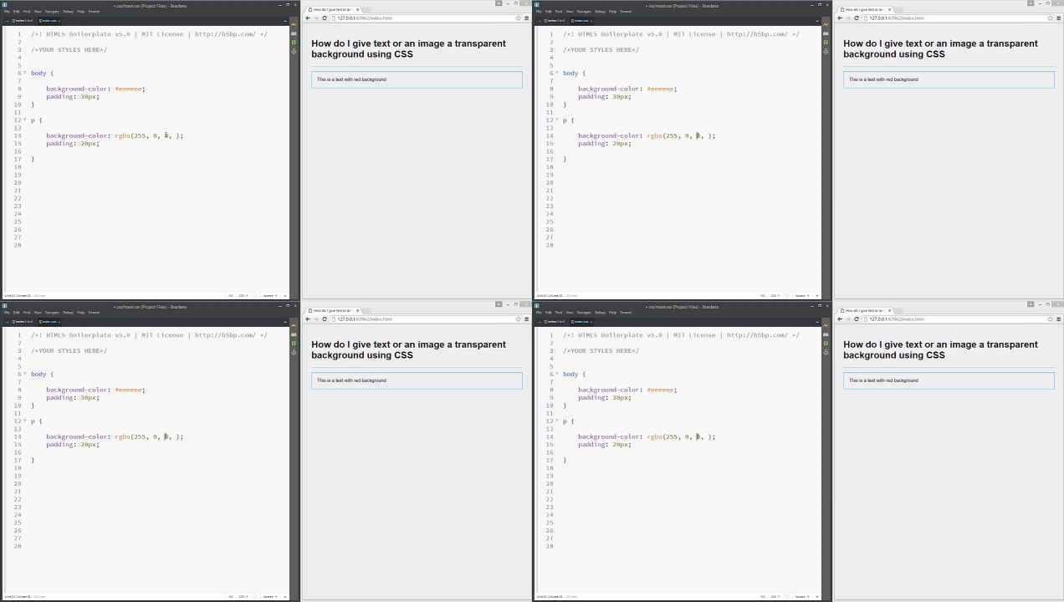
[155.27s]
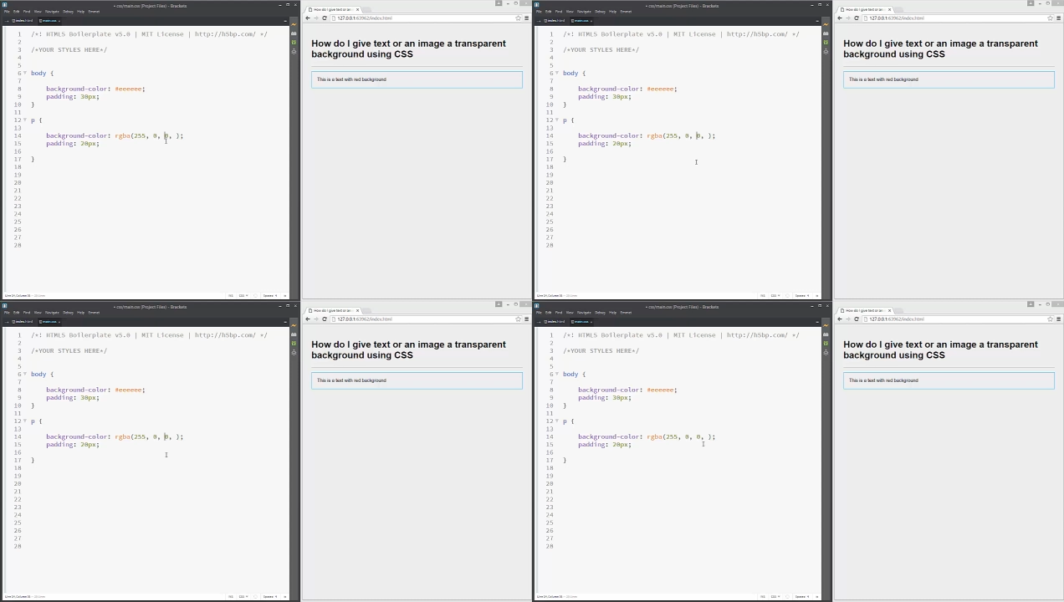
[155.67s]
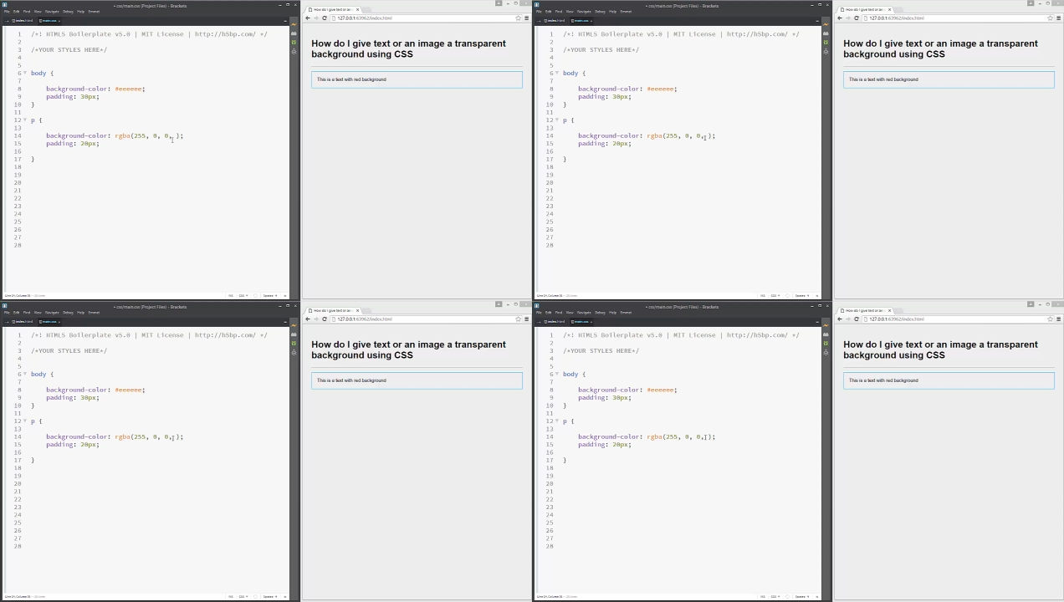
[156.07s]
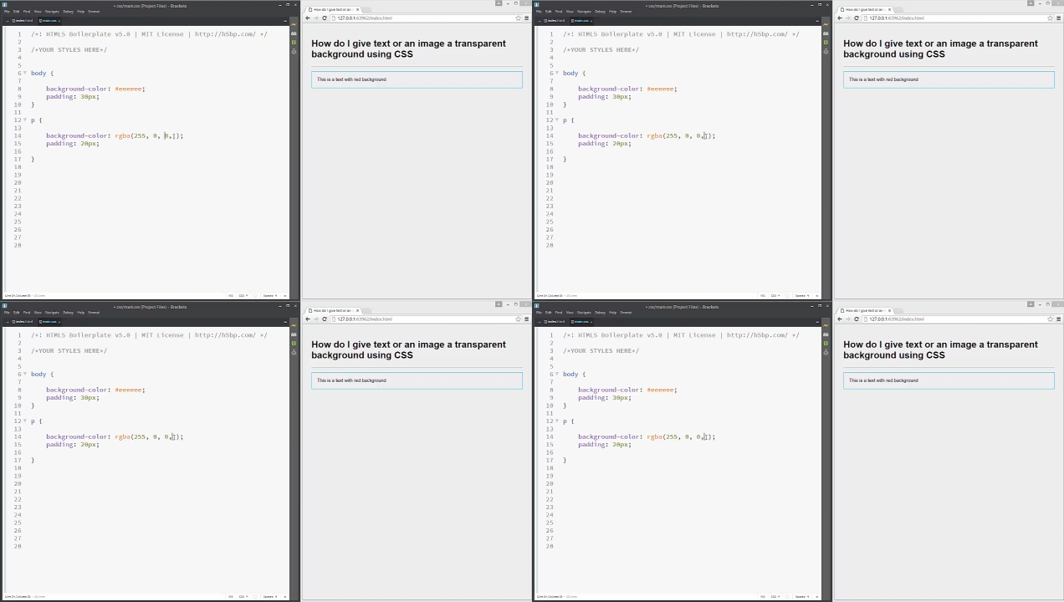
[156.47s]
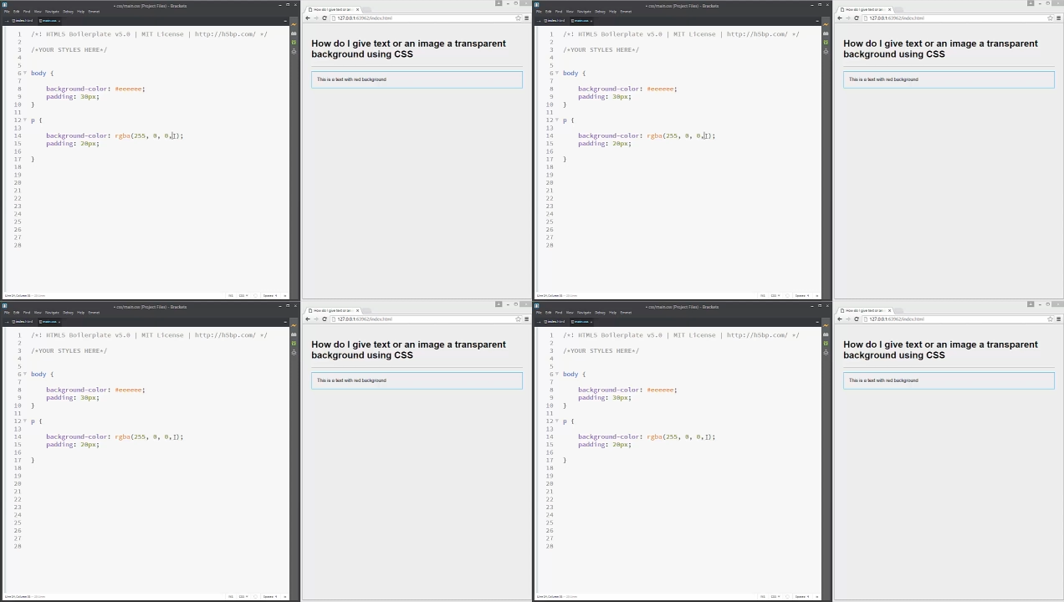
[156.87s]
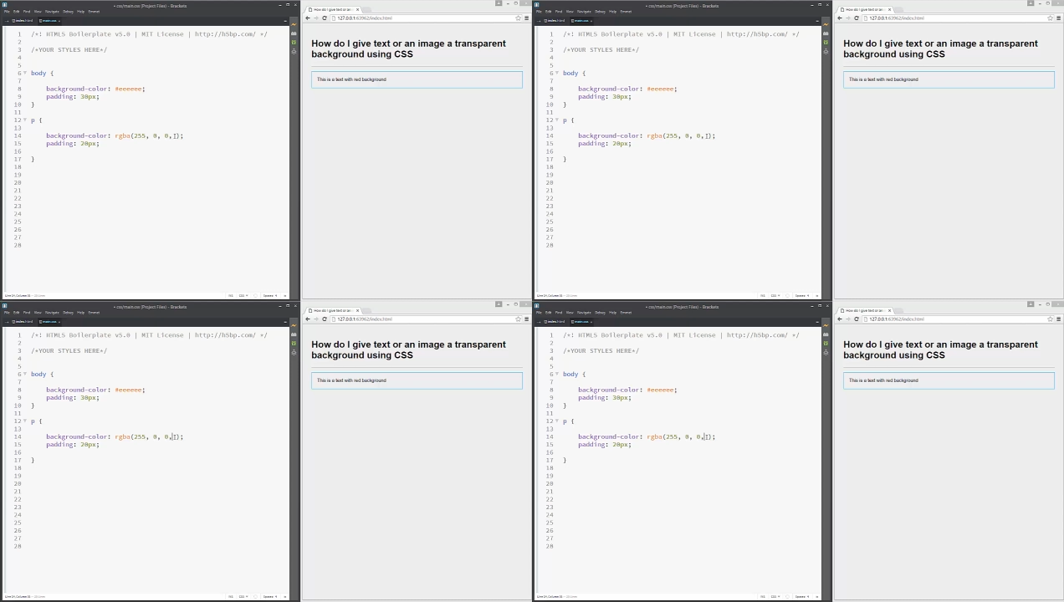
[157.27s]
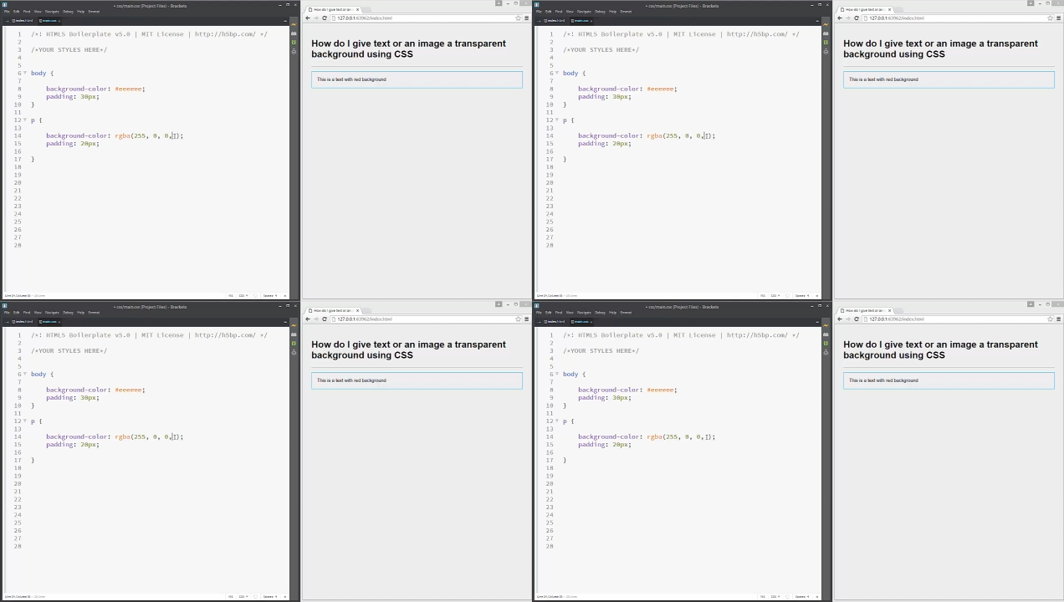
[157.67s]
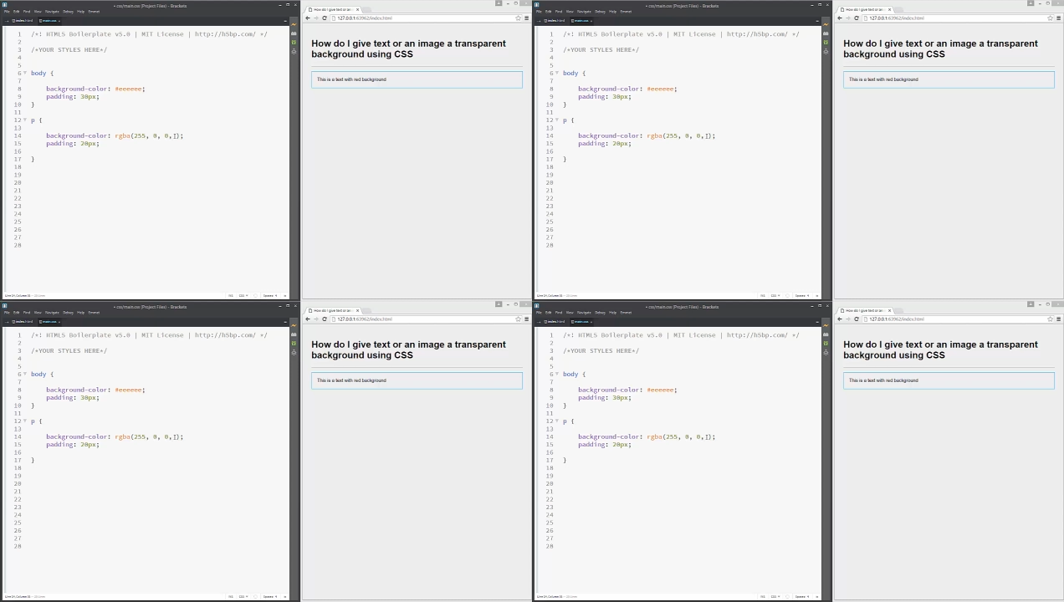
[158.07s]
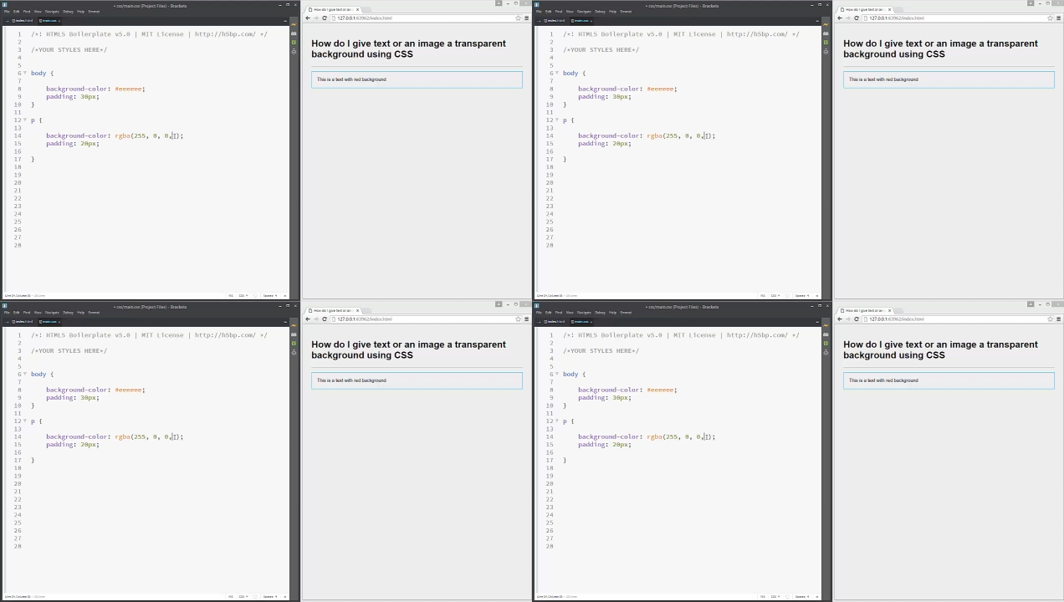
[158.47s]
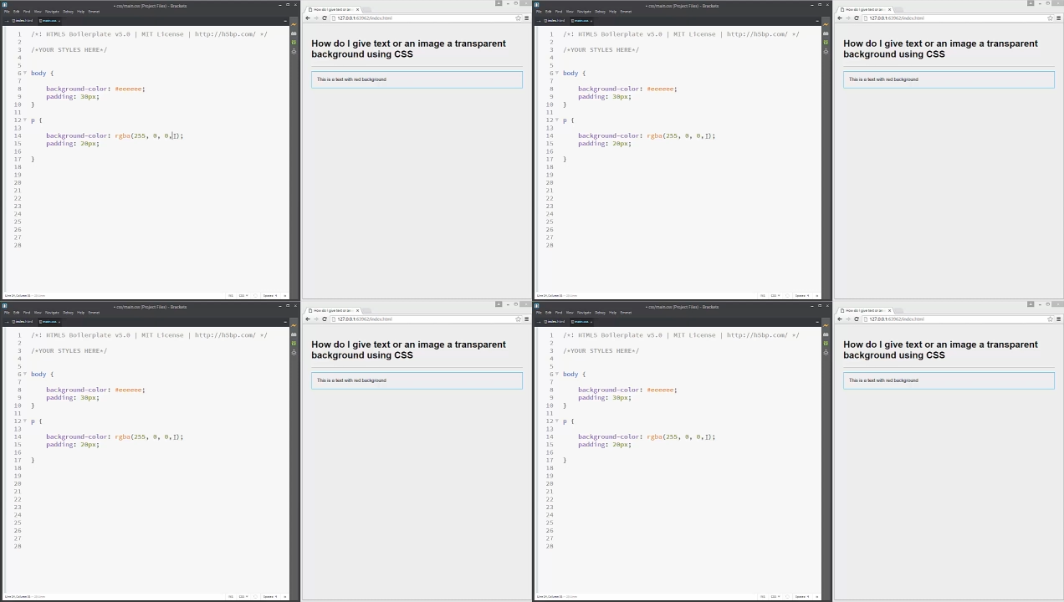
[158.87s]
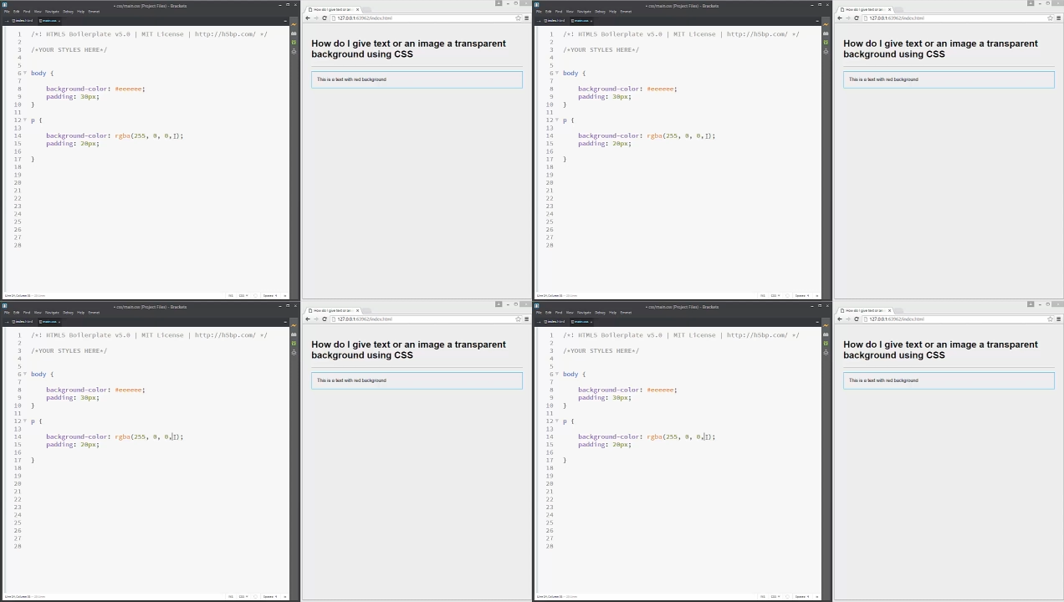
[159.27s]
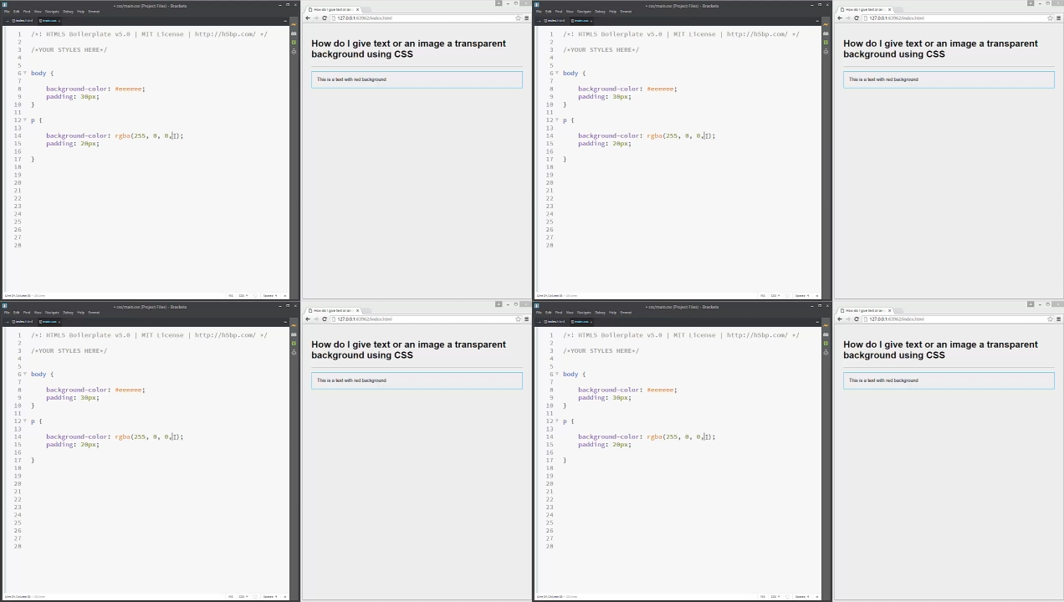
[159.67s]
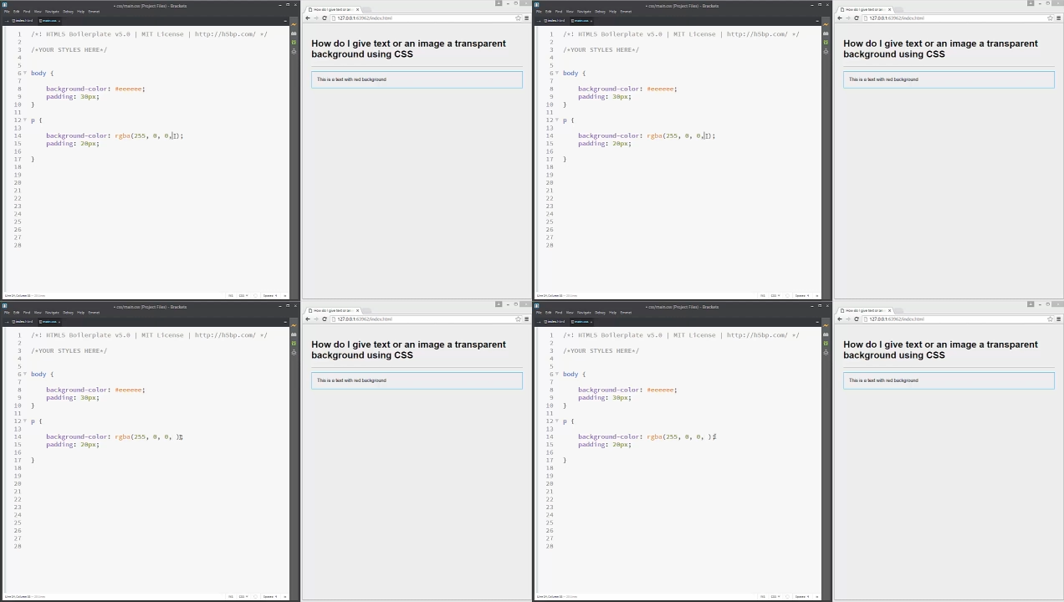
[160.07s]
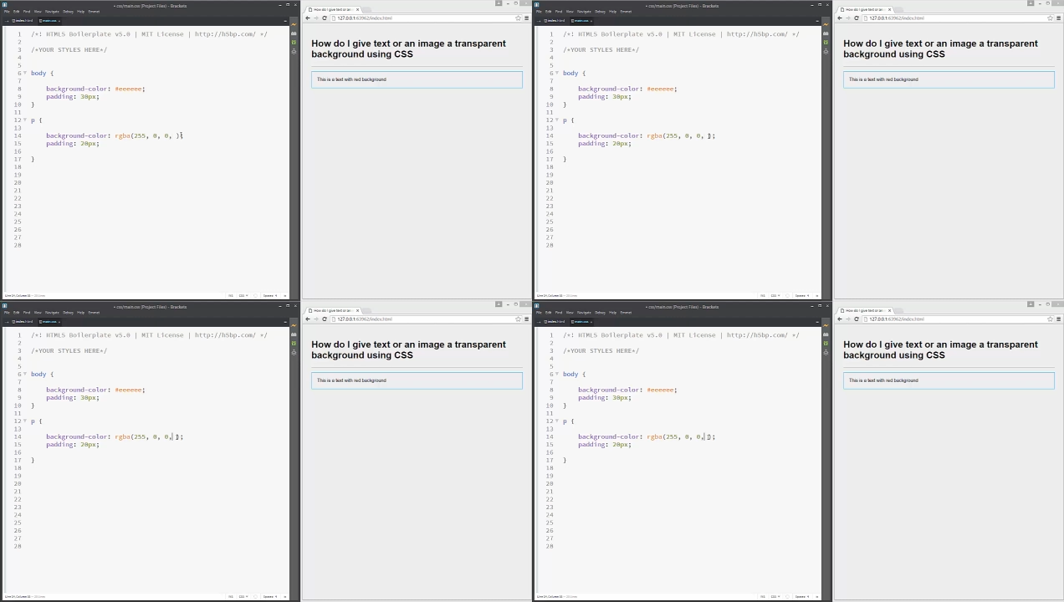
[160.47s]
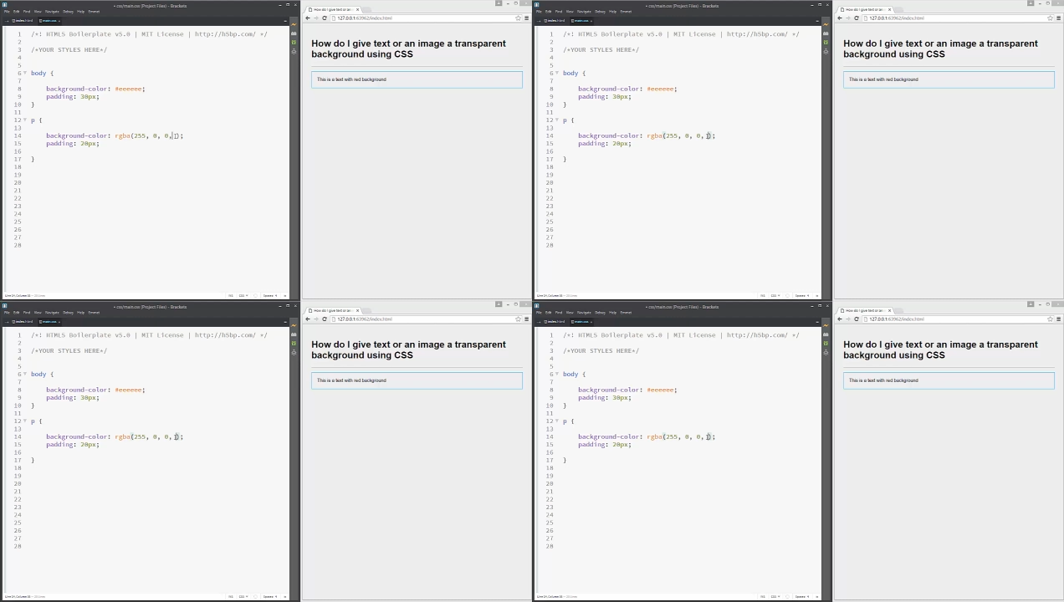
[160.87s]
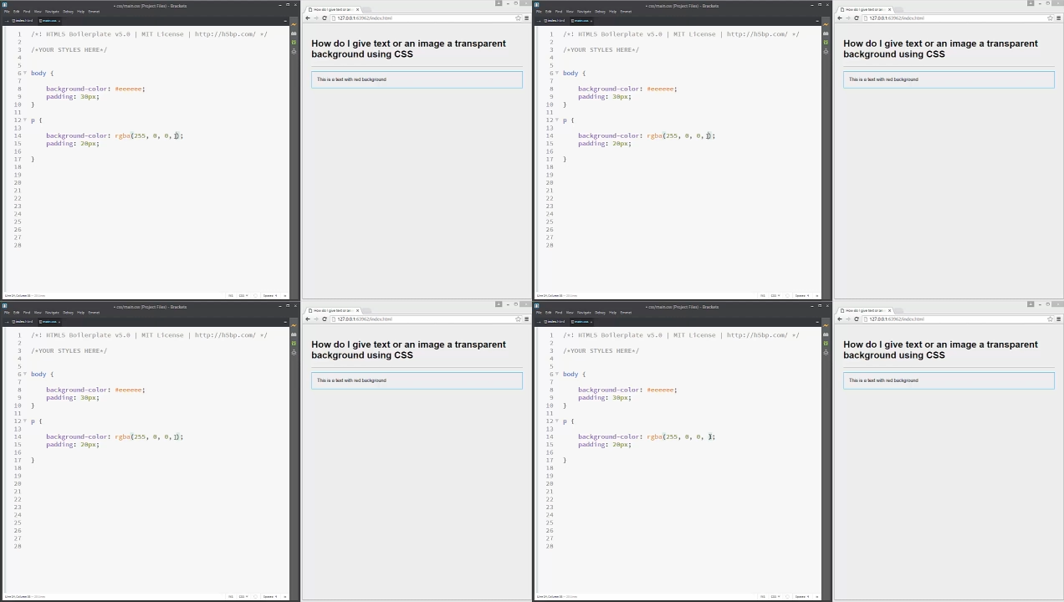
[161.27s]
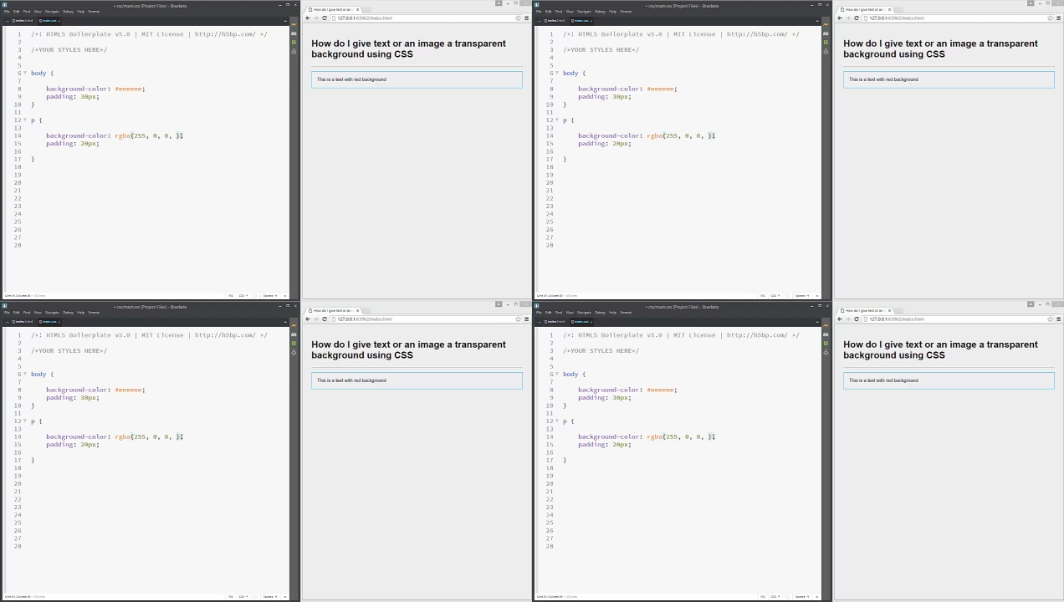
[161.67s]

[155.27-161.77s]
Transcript: Nobody's mouth can be seen.